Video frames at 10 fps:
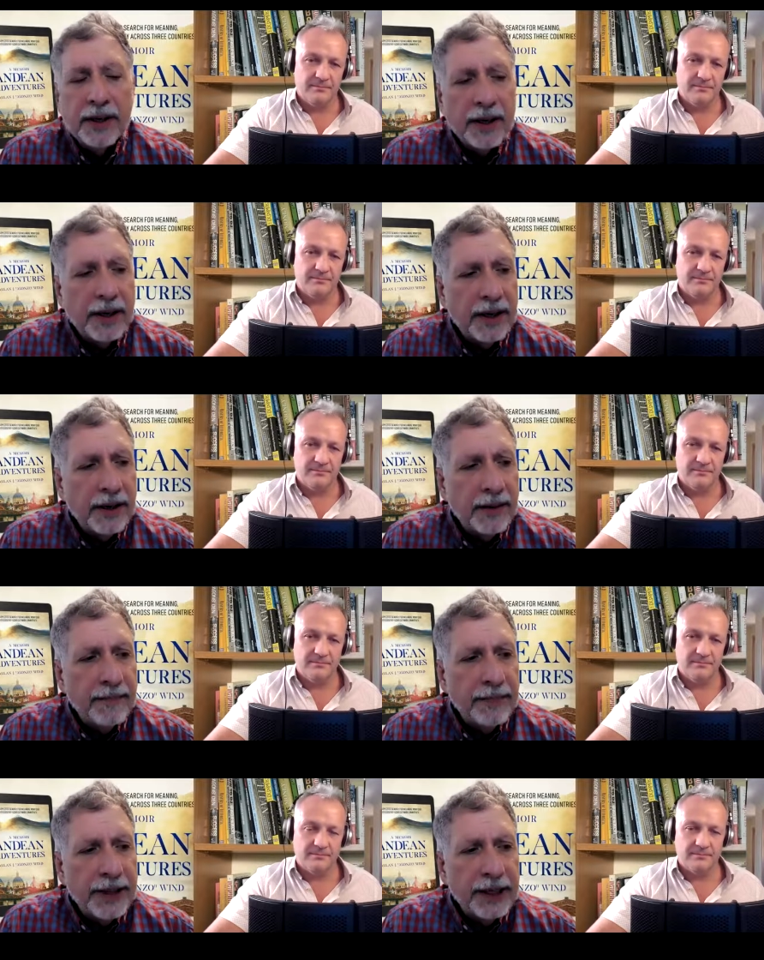
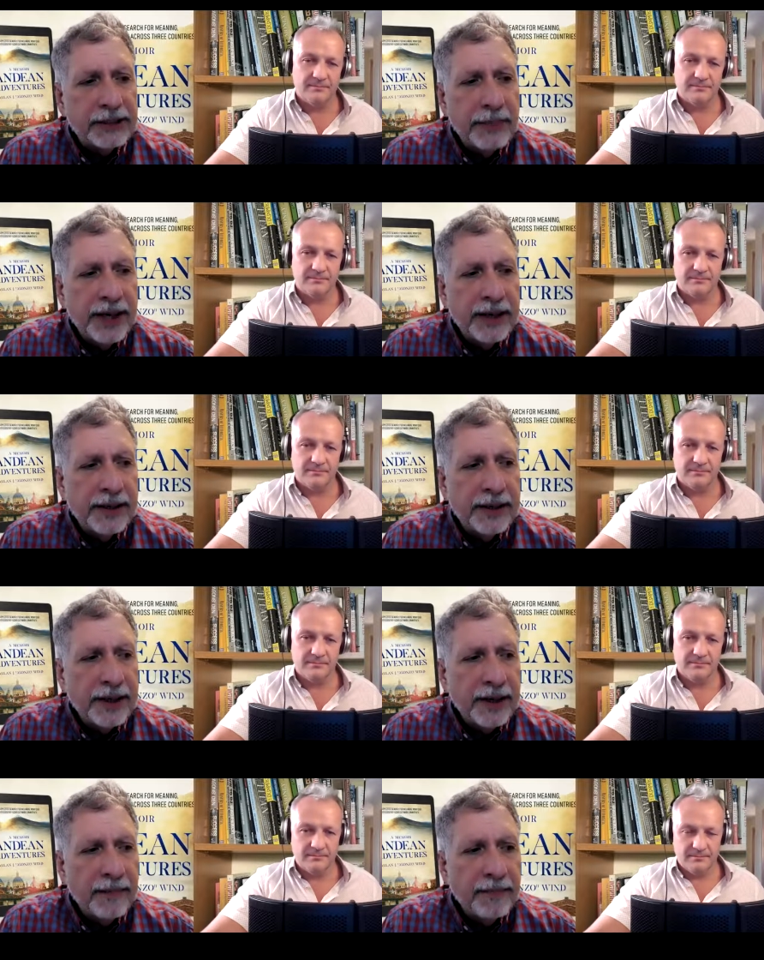Speaker 1: Um, it's been
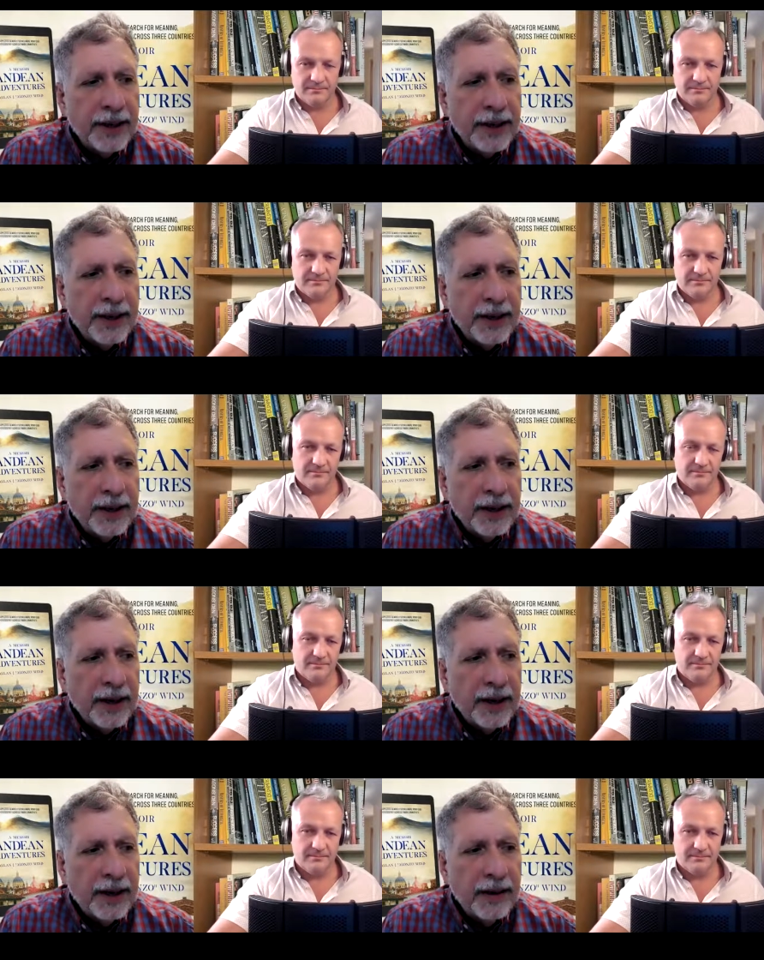uh,
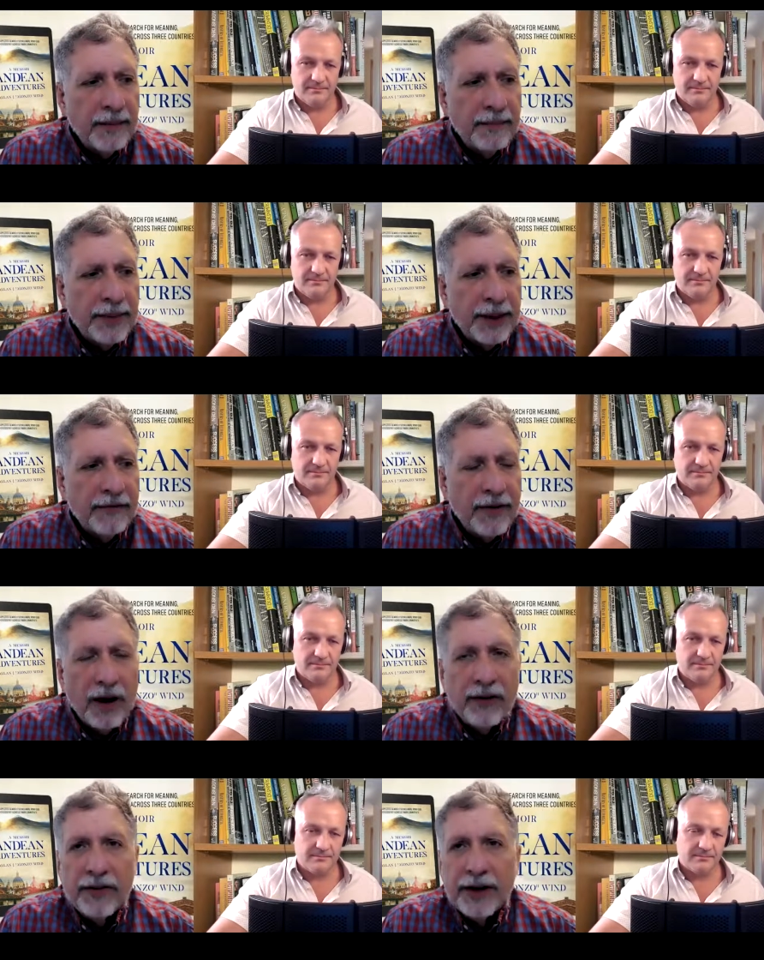um,
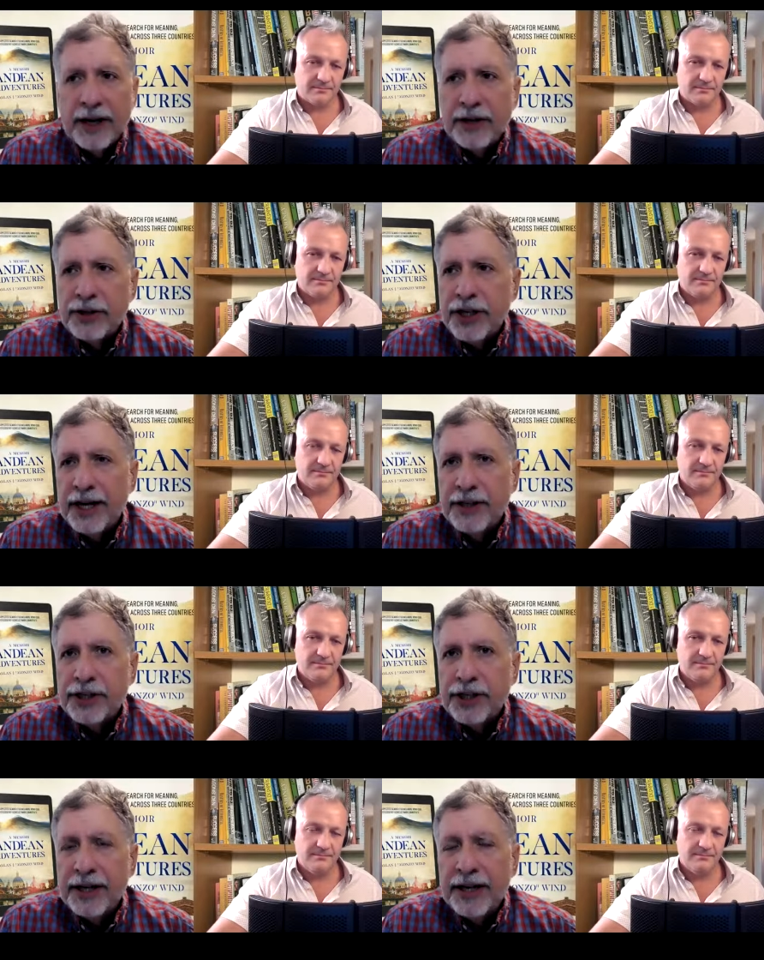evolving and
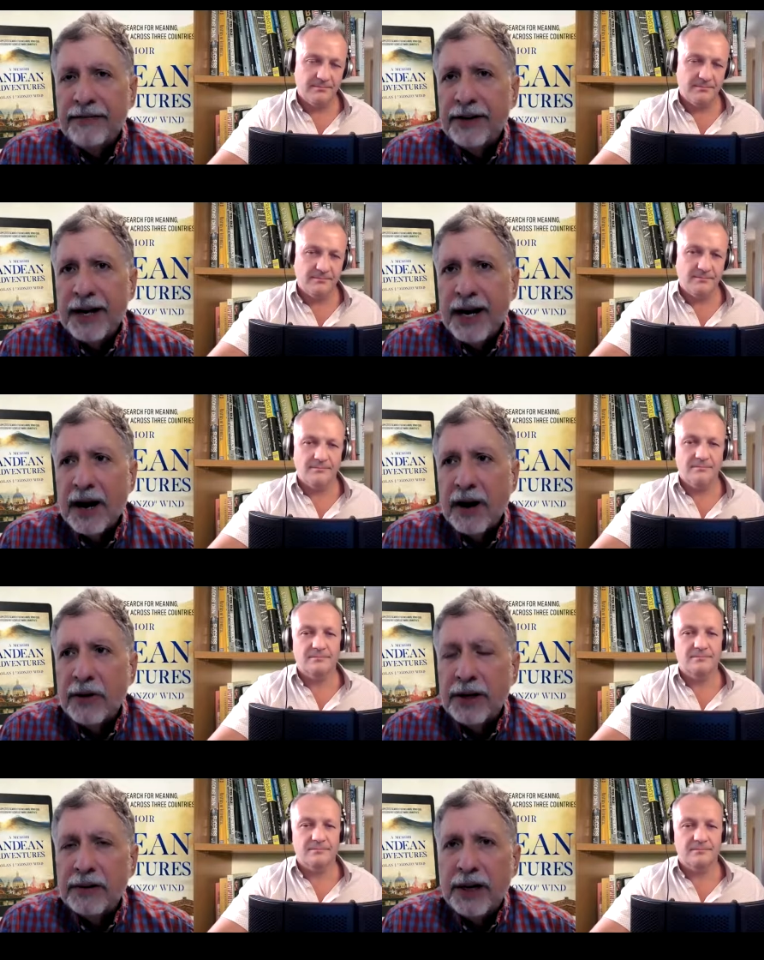changing even
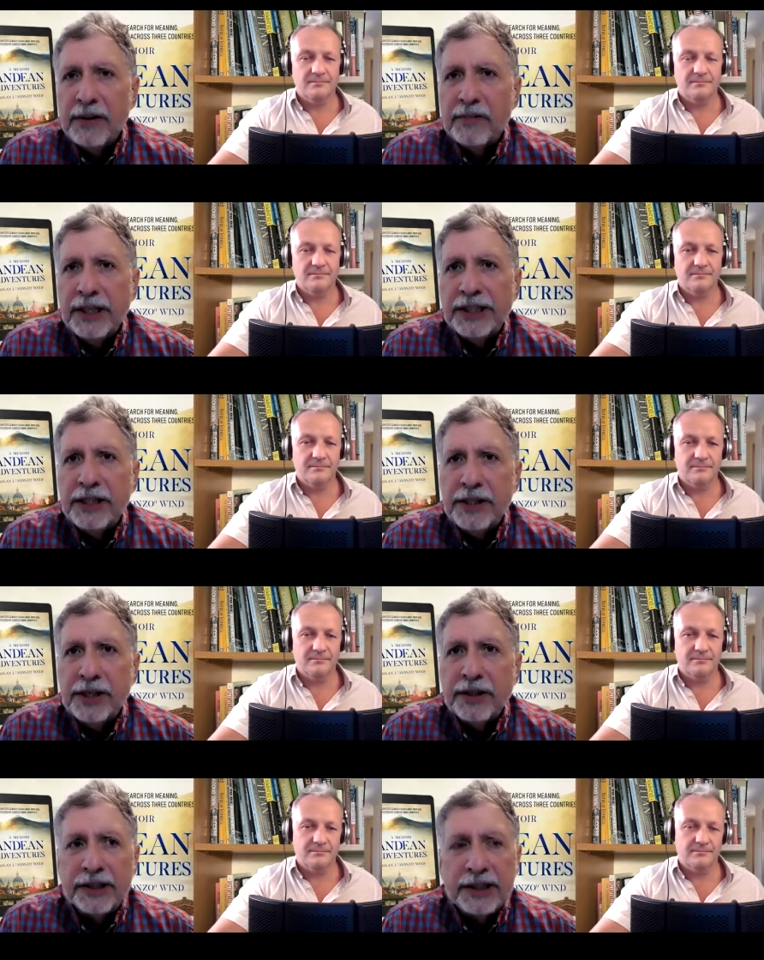now in, in recent
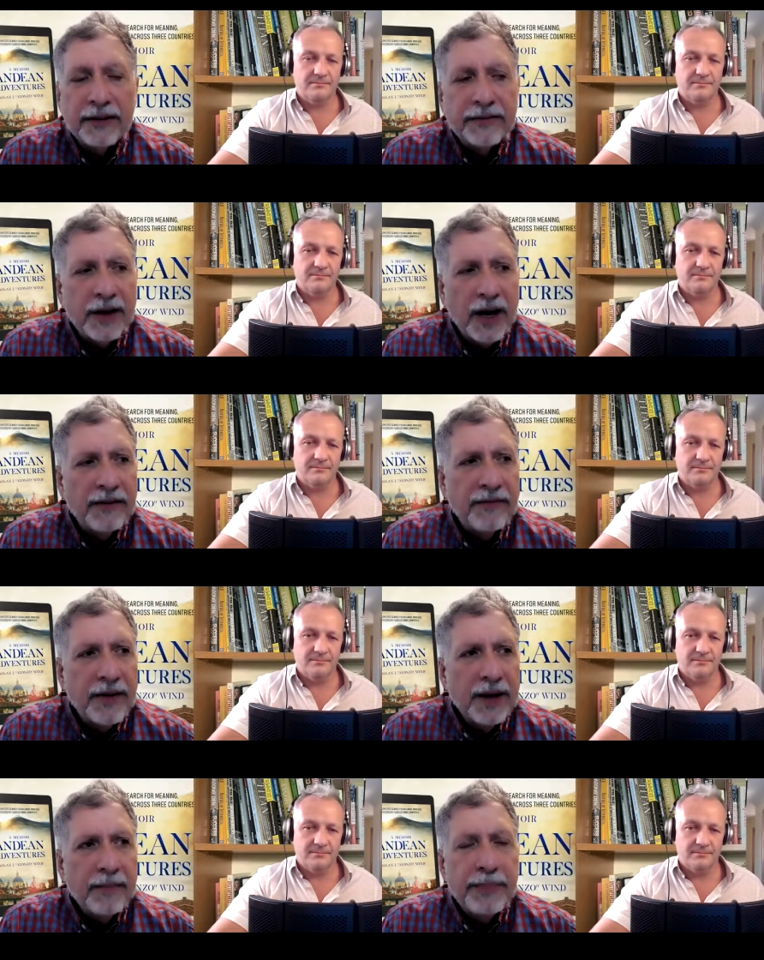years. I've, I've
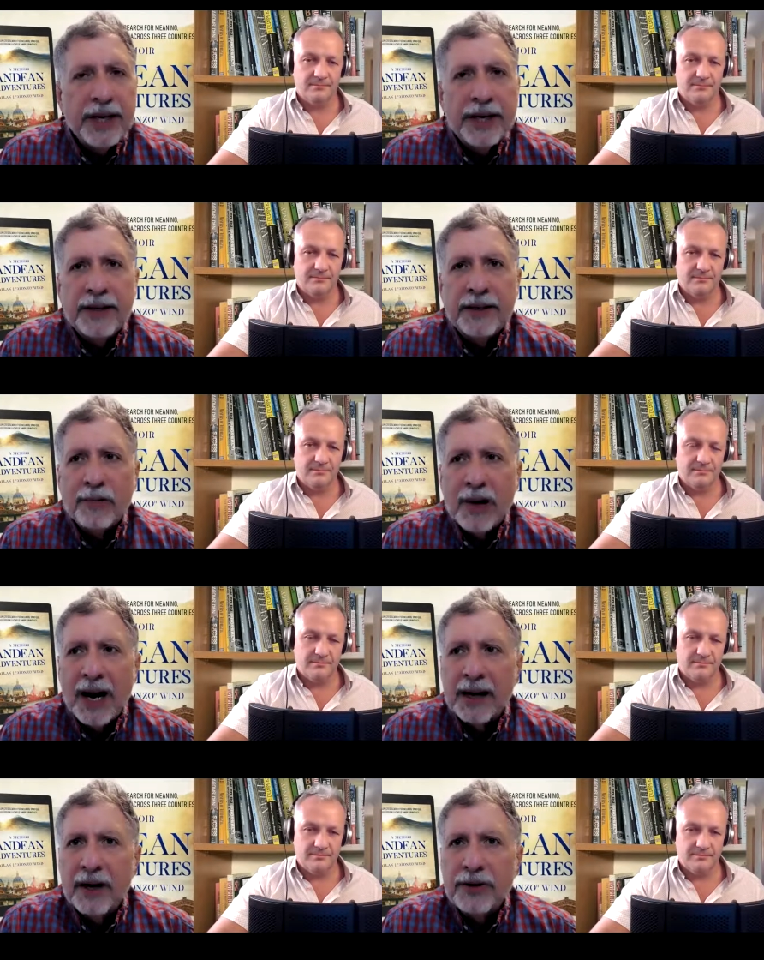been in
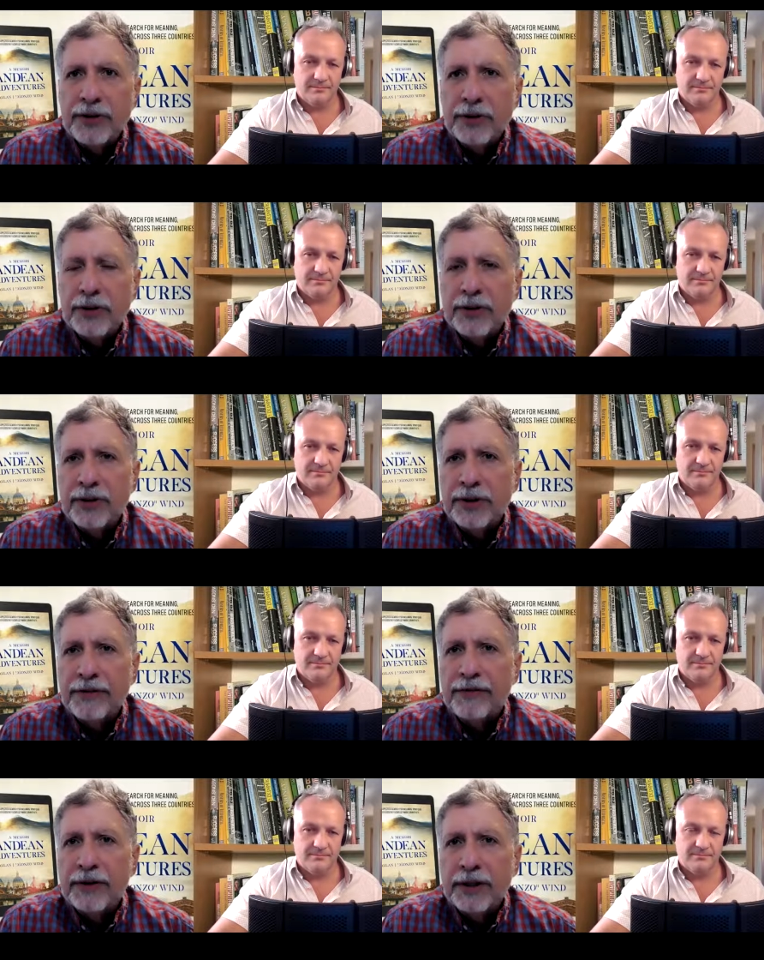Iraq under
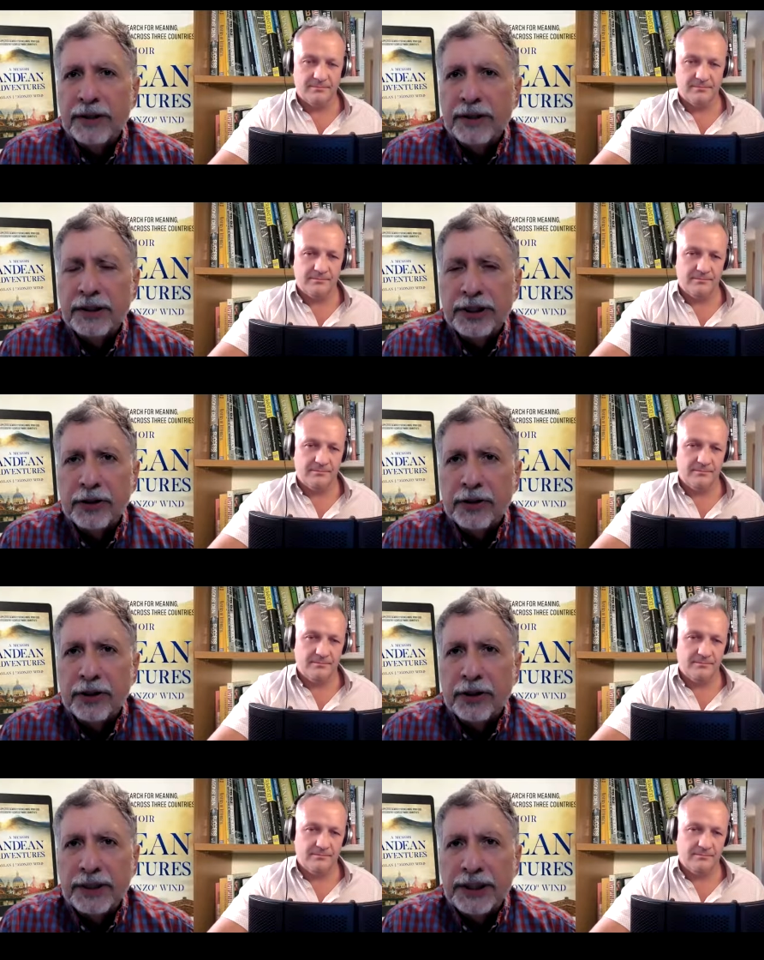different
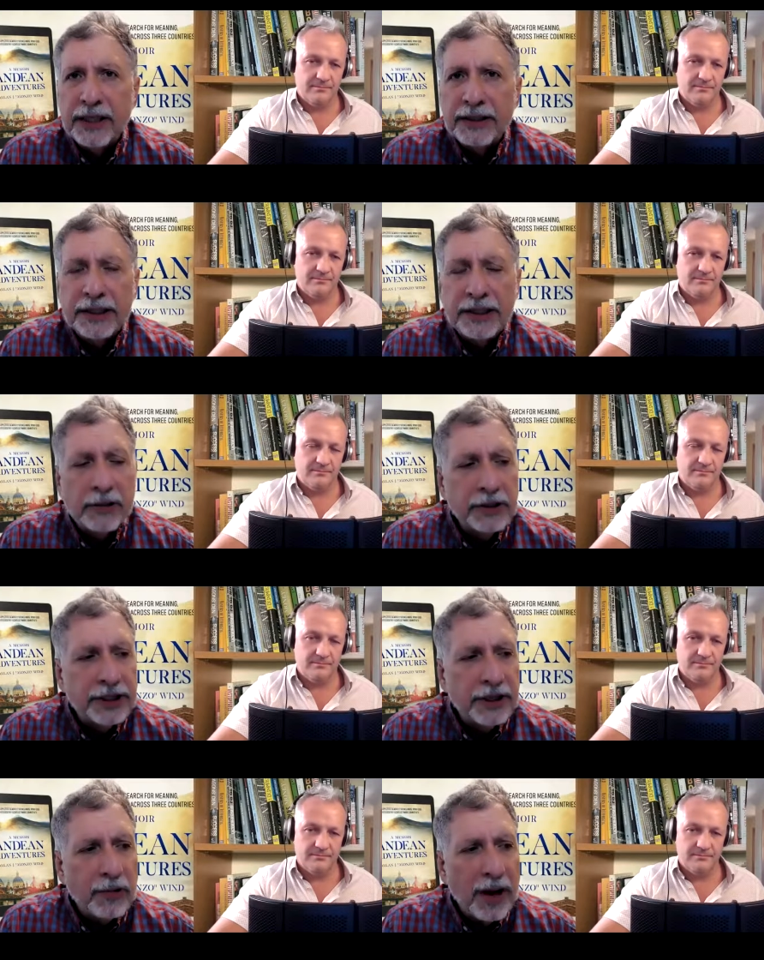circumstances. I was
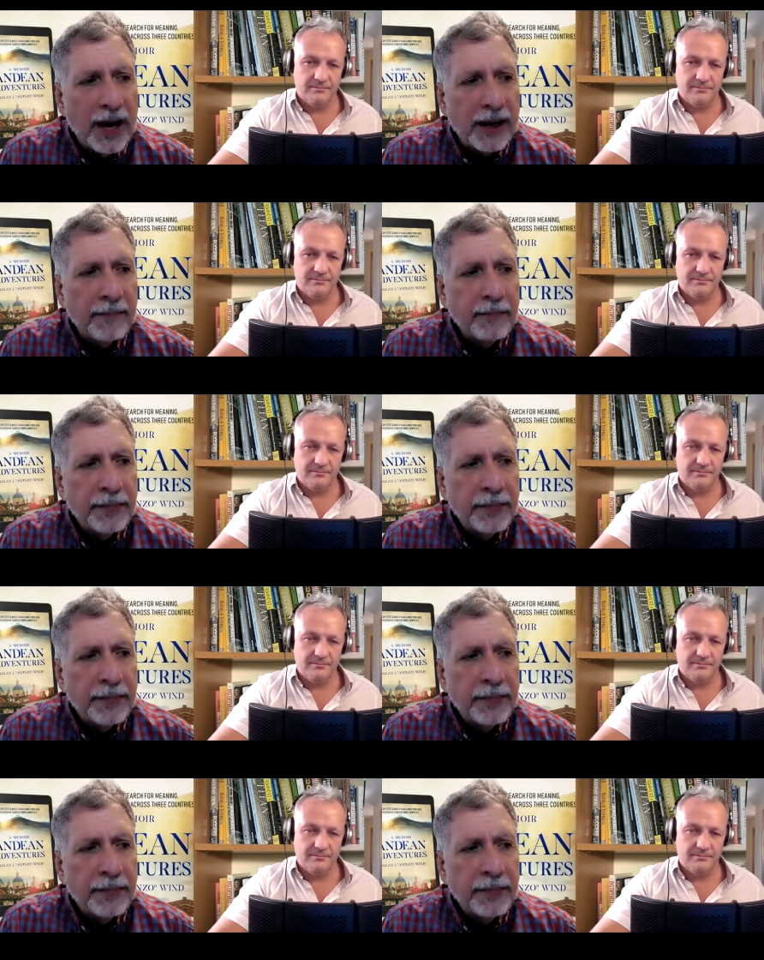in Iraq